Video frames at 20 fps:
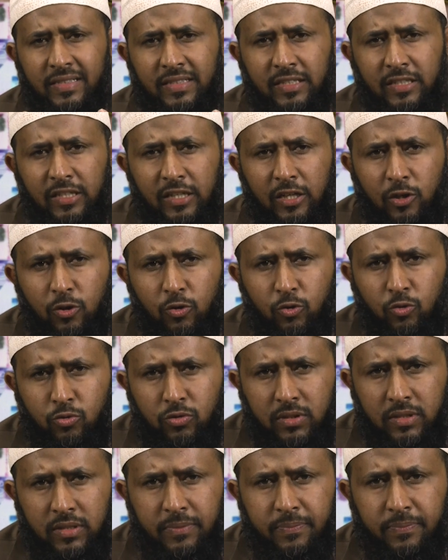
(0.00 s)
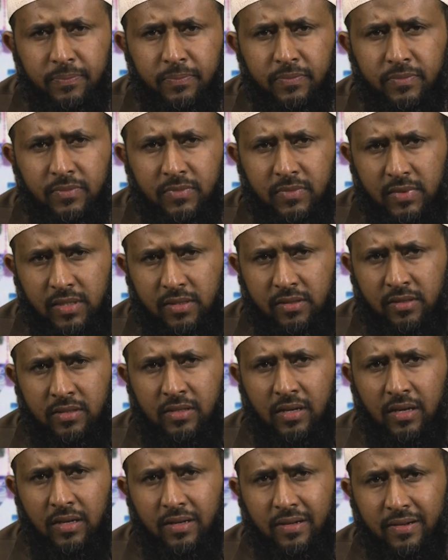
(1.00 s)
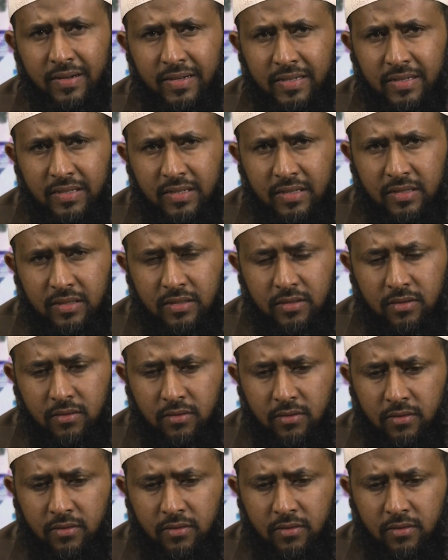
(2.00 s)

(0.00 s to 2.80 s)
include, these are creditors.